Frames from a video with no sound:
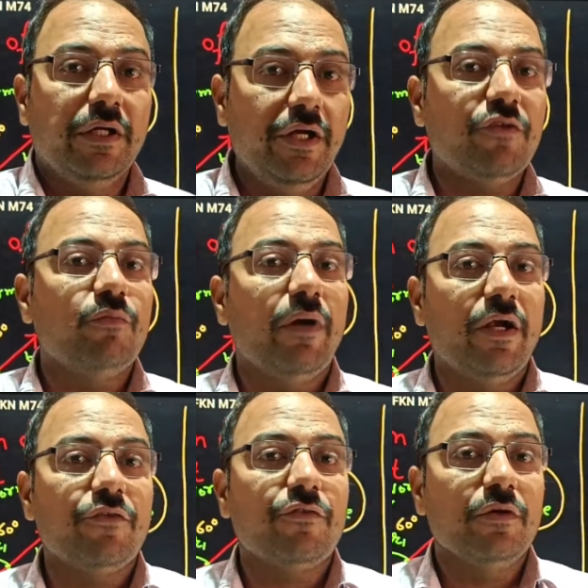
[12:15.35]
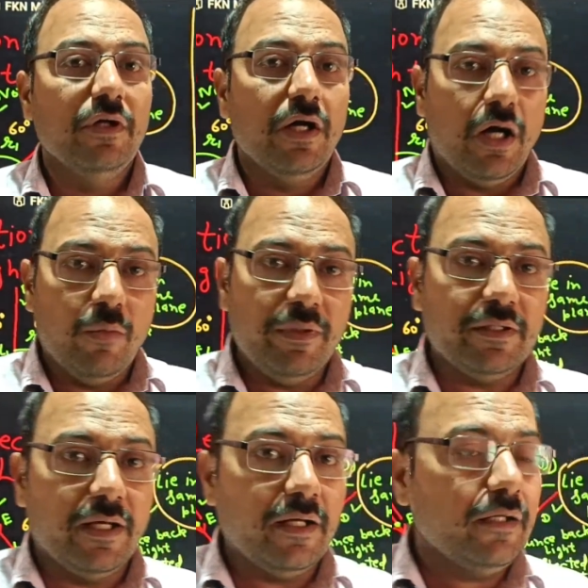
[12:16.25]
it bends
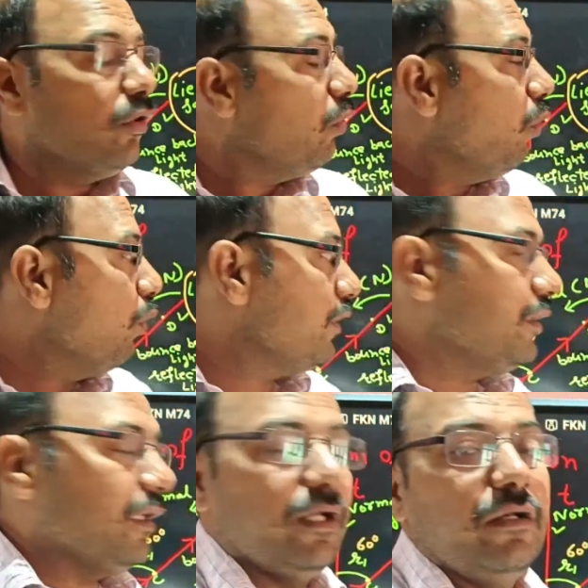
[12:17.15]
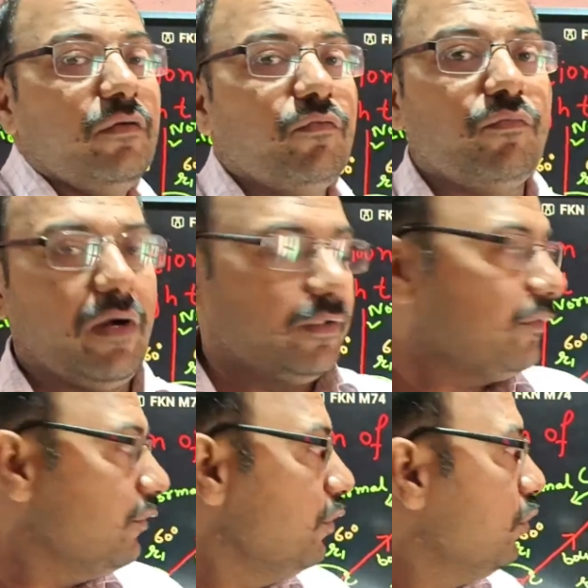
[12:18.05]
away the original
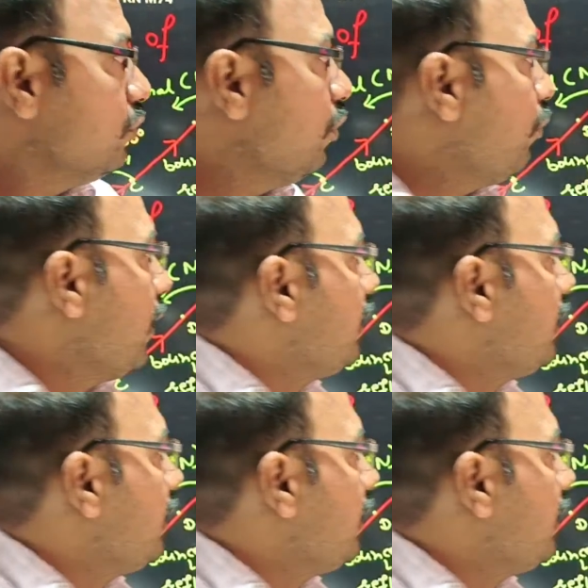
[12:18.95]
path. So